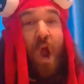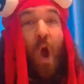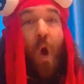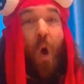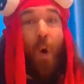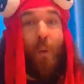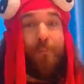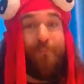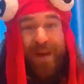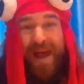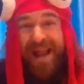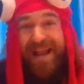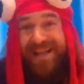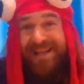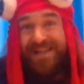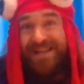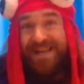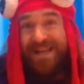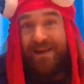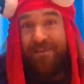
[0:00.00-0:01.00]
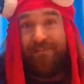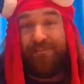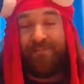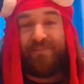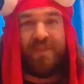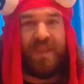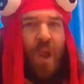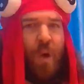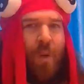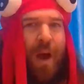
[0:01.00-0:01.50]
or bendy?
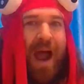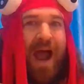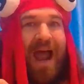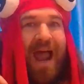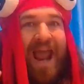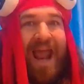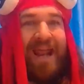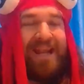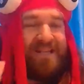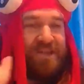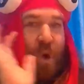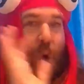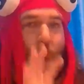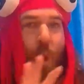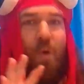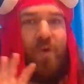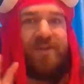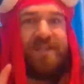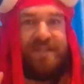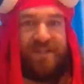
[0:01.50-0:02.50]
Well, it's all to